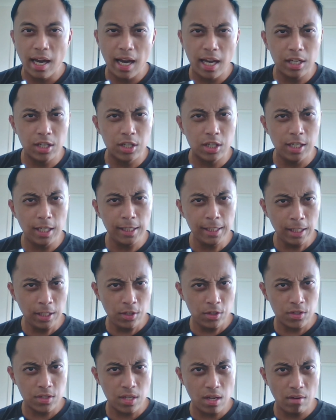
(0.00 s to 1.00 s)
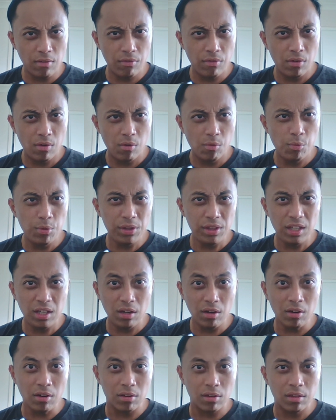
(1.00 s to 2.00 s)
And connecting yourself with the
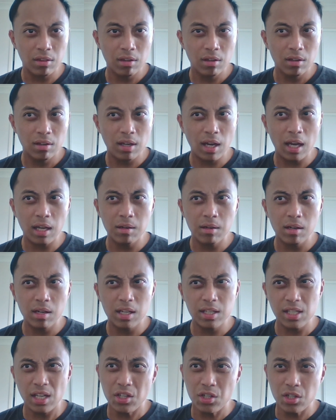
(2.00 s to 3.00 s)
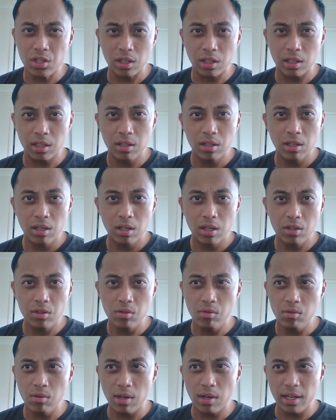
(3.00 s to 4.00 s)
earth can essentially
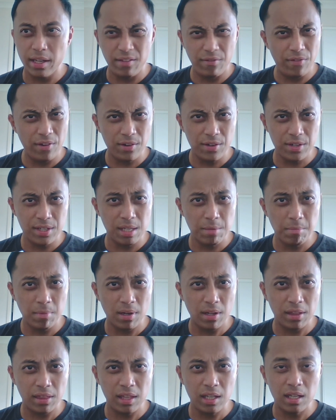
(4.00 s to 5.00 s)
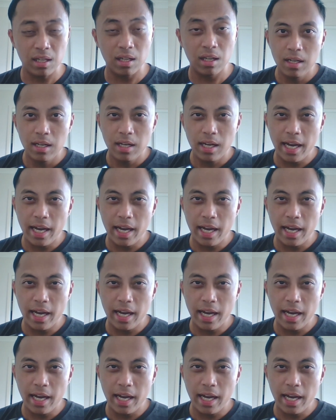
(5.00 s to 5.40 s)
do a very similar thing.